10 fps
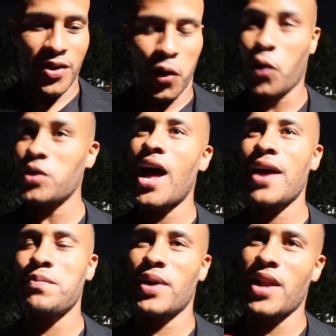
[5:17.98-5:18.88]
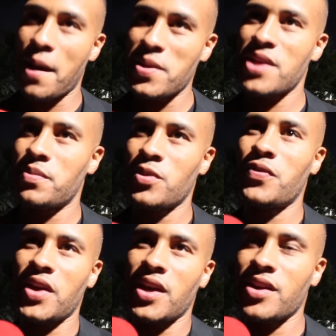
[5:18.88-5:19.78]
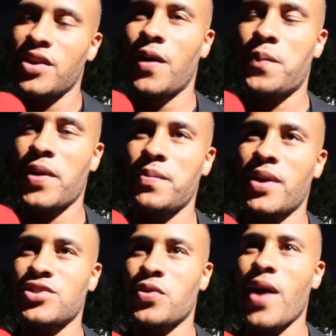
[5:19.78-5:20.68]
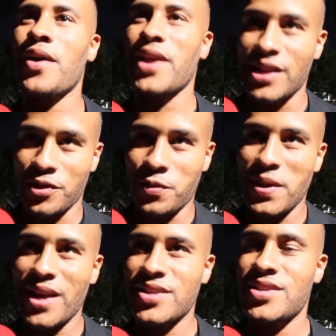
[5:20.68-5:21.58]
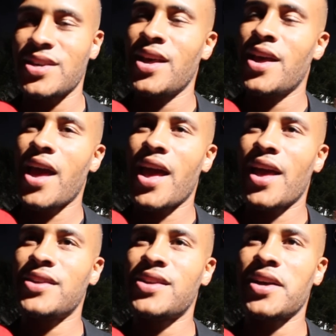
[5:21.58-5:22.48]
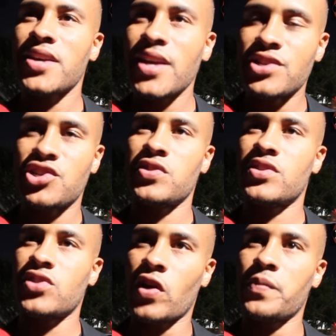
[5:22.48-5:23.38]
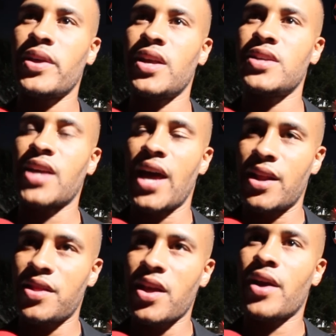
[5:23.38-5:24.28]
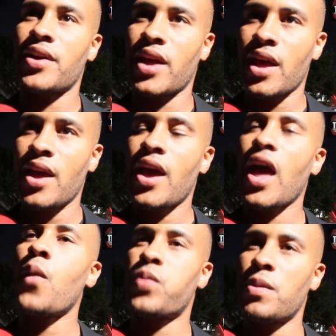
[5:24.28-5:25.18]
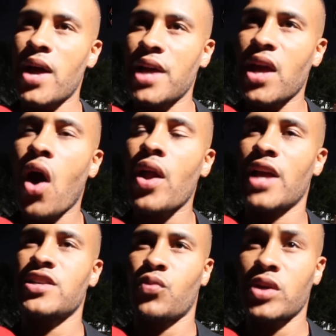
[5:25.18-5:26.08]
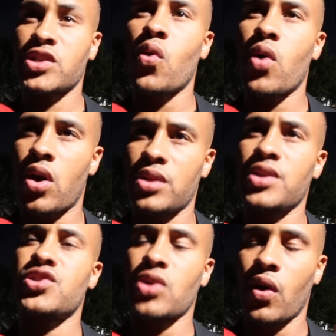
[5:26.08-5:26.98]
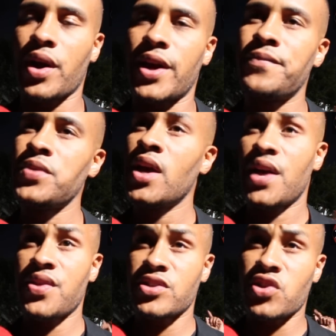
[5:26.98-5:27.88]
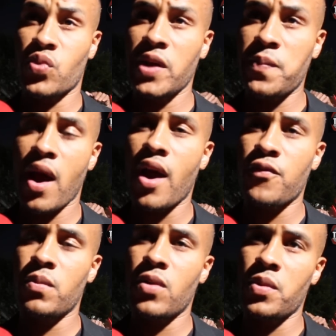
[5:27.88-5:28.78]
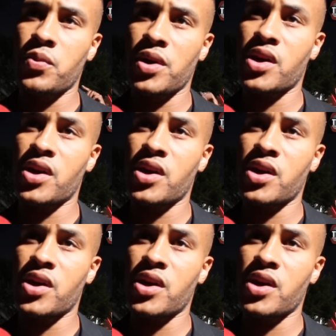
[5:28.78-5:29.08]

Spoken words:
whole lot, but I'm in the movie, you know, pretty much throughout in little bits. And each sermon is kind of kind of there to help remind the audience of what's going on in the story. And there's a really powerful moment where